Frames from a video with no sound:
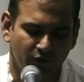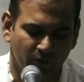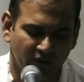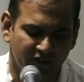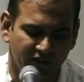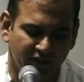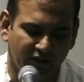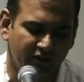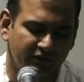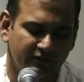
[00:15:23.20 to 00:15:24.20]
You are the
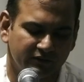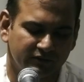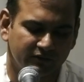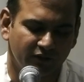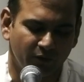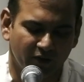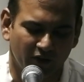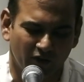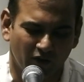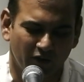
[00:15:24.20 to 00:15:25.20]
healer. You are
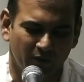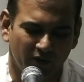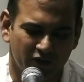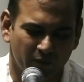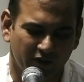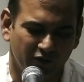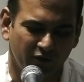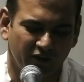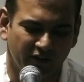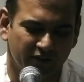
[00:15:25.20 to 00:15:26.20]
a God who does
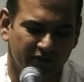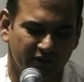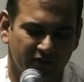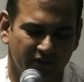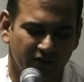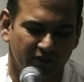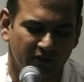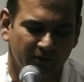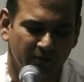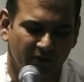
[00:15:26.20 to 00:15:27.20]
wonderful things.
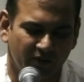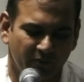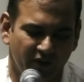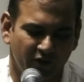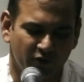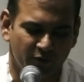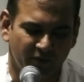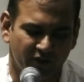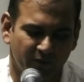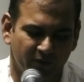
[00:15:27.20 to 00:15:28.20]
And may you
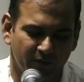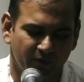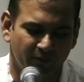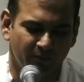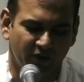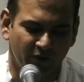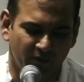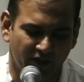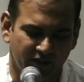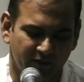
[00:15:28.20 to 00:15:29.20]
speak, may you
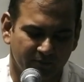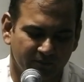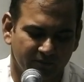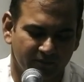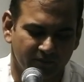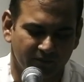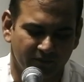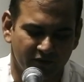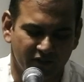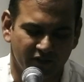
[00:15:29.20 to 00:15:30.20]
guide them.
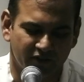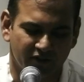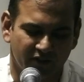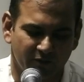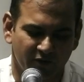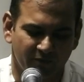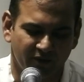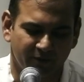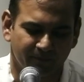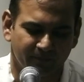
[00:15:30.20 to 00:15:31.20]
In Jesus' name we
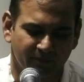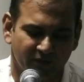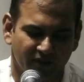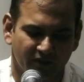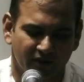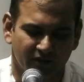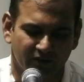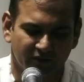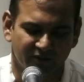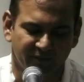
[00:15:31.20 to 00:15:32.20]
pray.
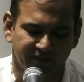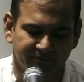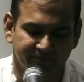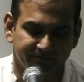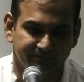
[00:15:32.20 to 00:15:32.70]
Amen.